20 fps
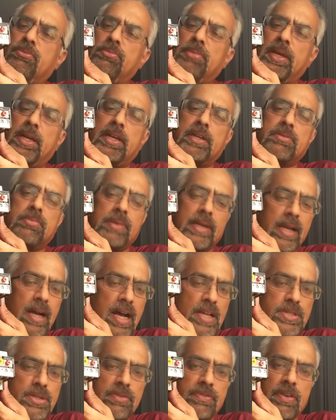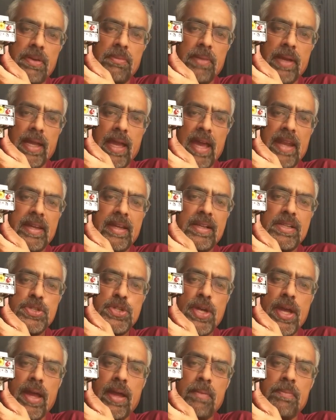be it because of a mechanical
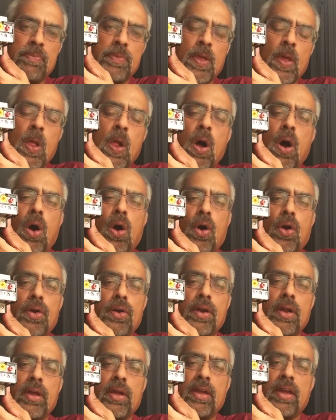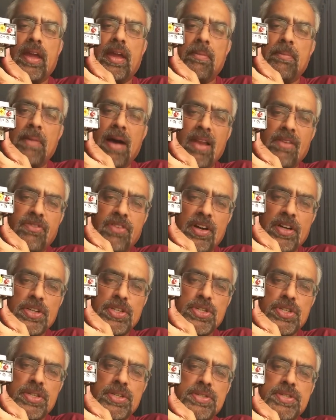jam or a
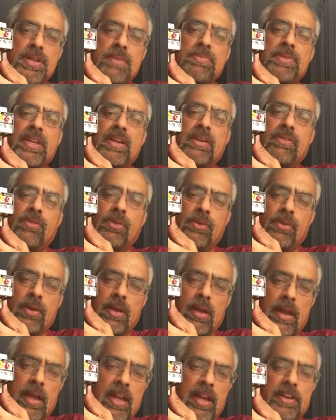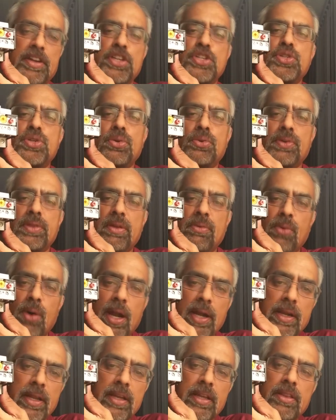malfunction, something, an issue with the
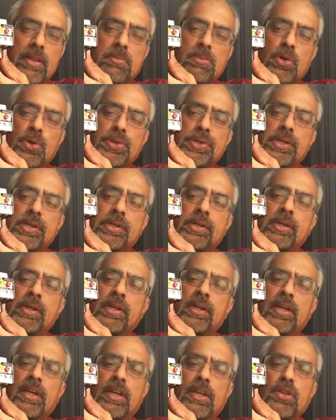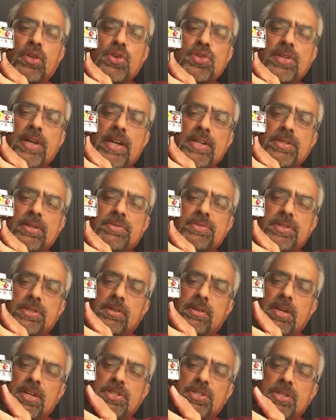winding in the motor. In those kinds of
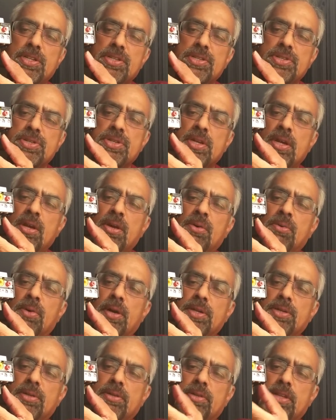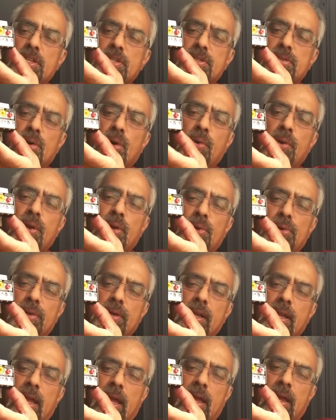situations, what this overload
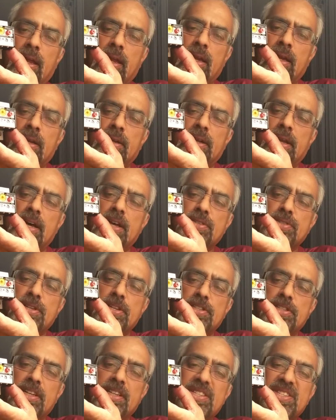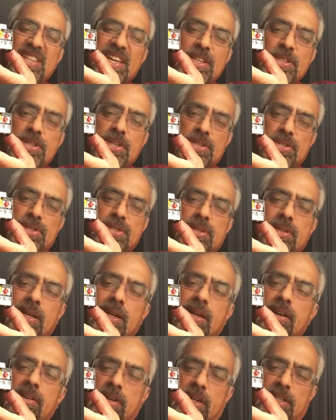relay does is it senses
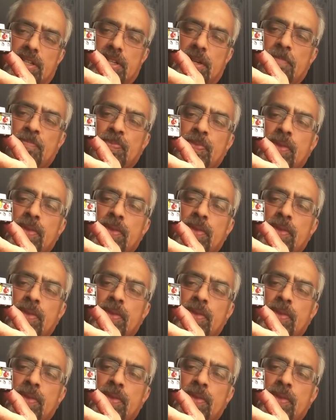the current